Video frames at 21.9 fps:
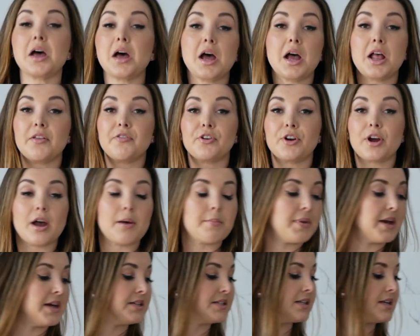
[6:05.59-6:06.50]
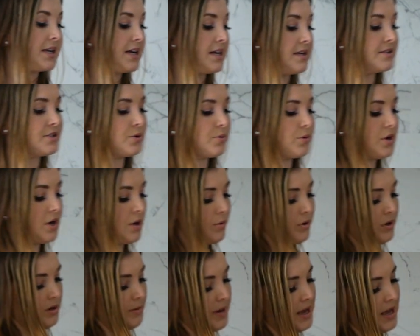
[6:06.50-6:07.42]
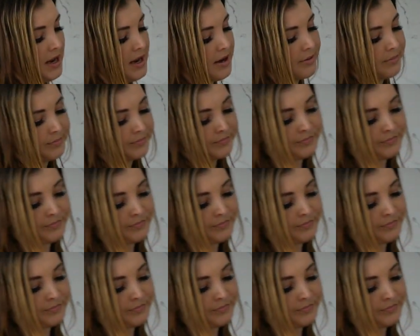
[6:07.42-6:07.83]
I forgot mine today, so we're not worrying about it.